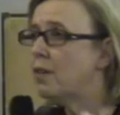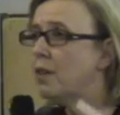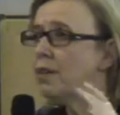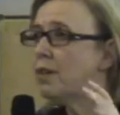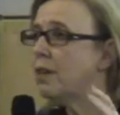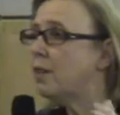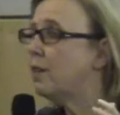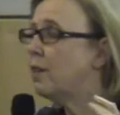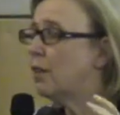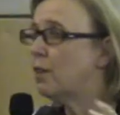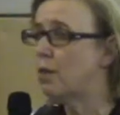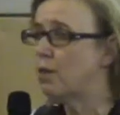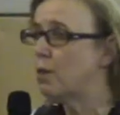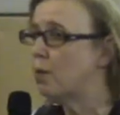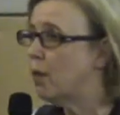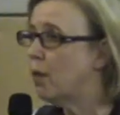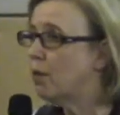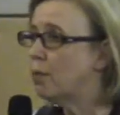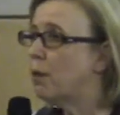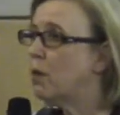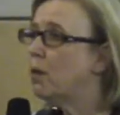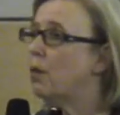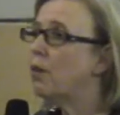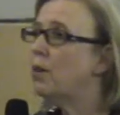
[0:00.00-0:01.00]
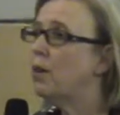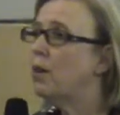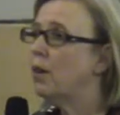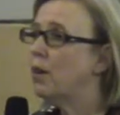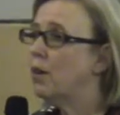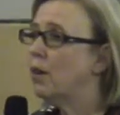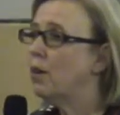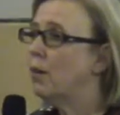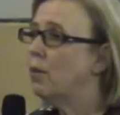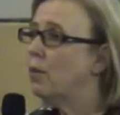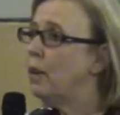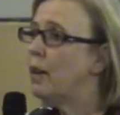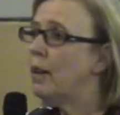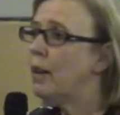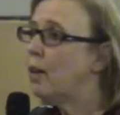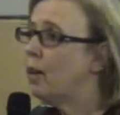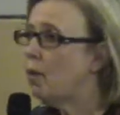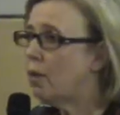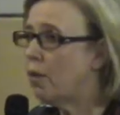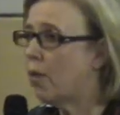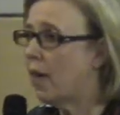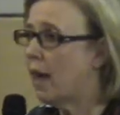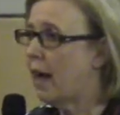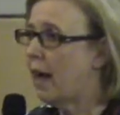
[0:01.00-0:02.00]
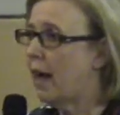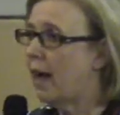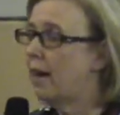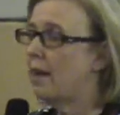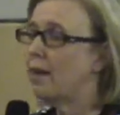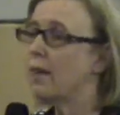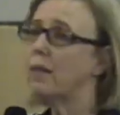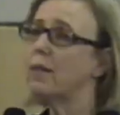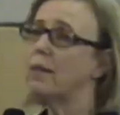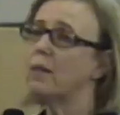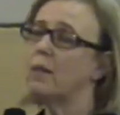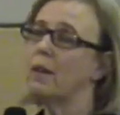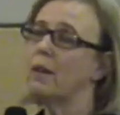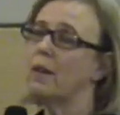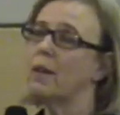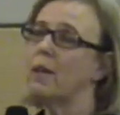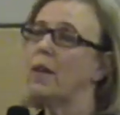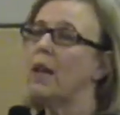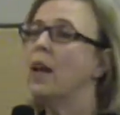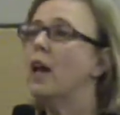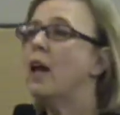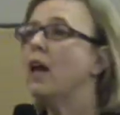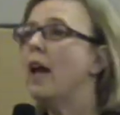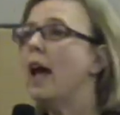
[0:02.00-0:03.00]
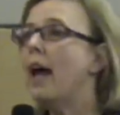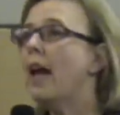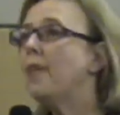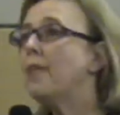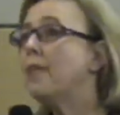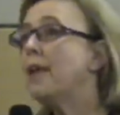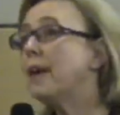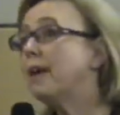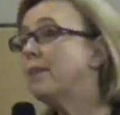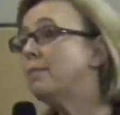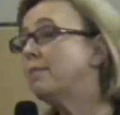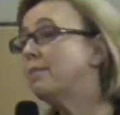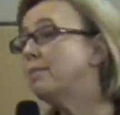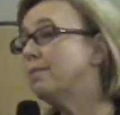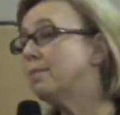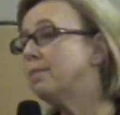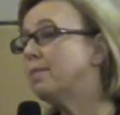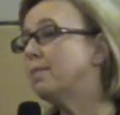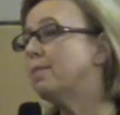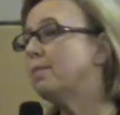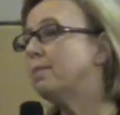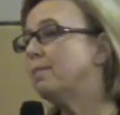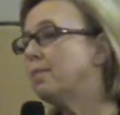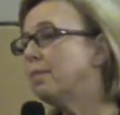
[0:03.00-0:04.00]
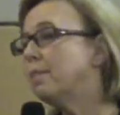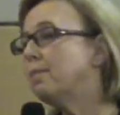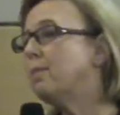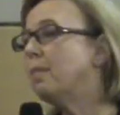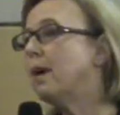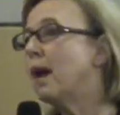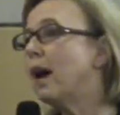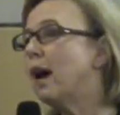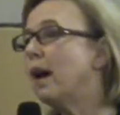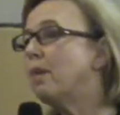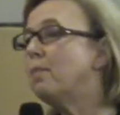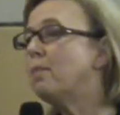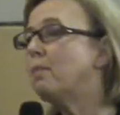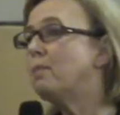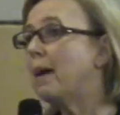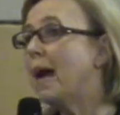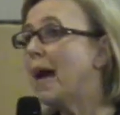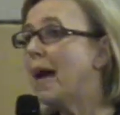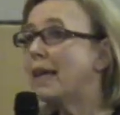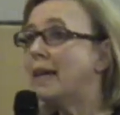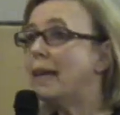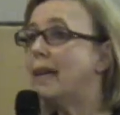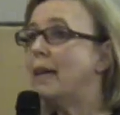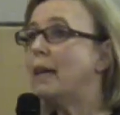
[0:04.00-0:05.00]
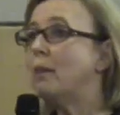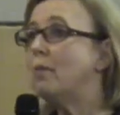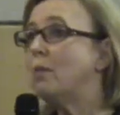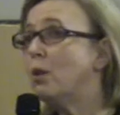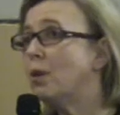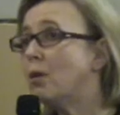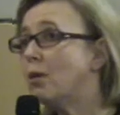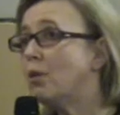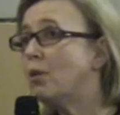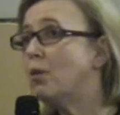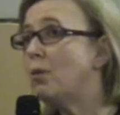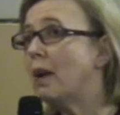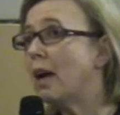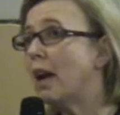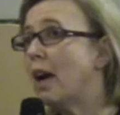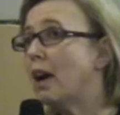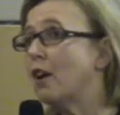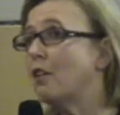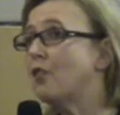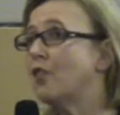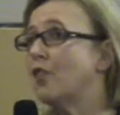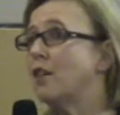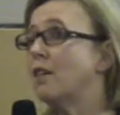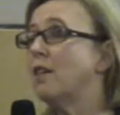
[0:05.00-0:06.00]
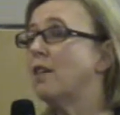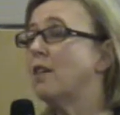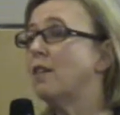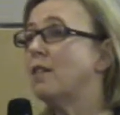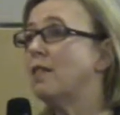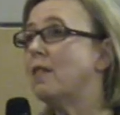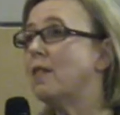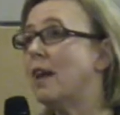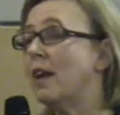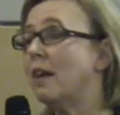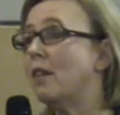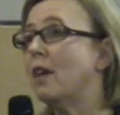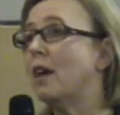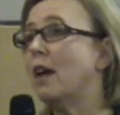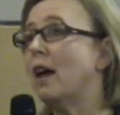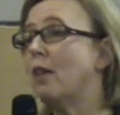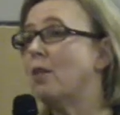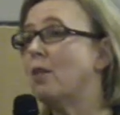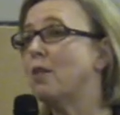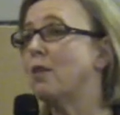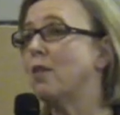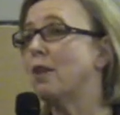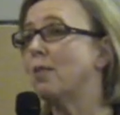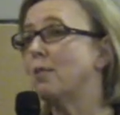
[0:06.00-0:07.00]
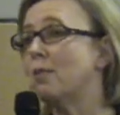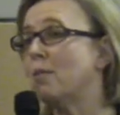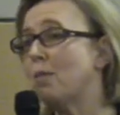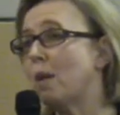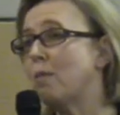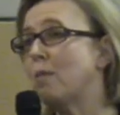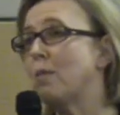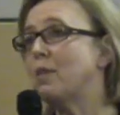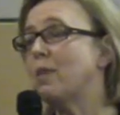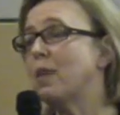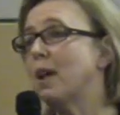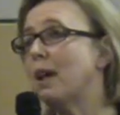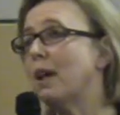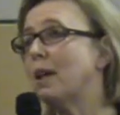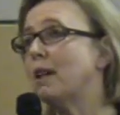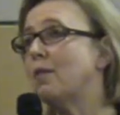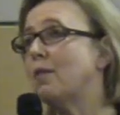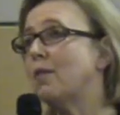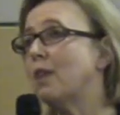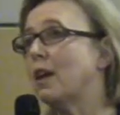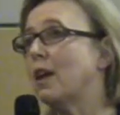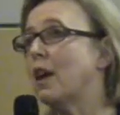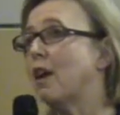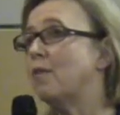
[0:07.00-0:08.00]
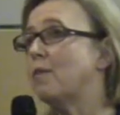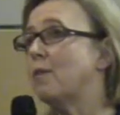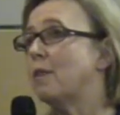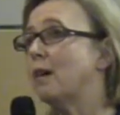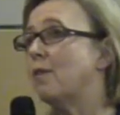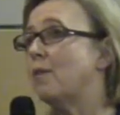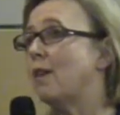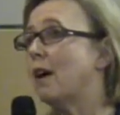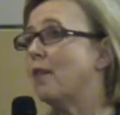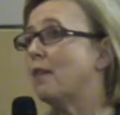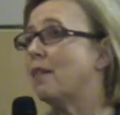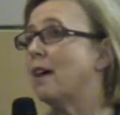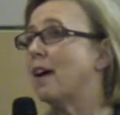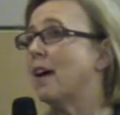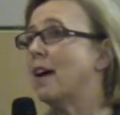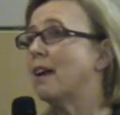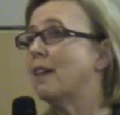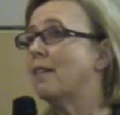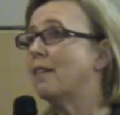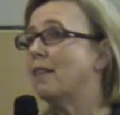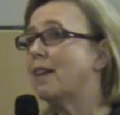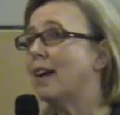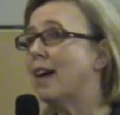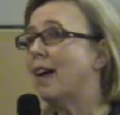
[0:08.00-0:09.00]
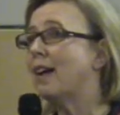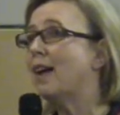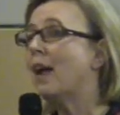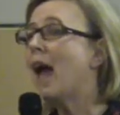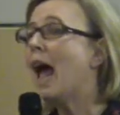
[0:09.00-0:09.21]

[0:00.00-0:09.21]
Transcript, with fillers: This isn't normal. We know that. And then uh, Ban Ki-moon's reaction to seeing that I was a representative of the government of Afghanistan,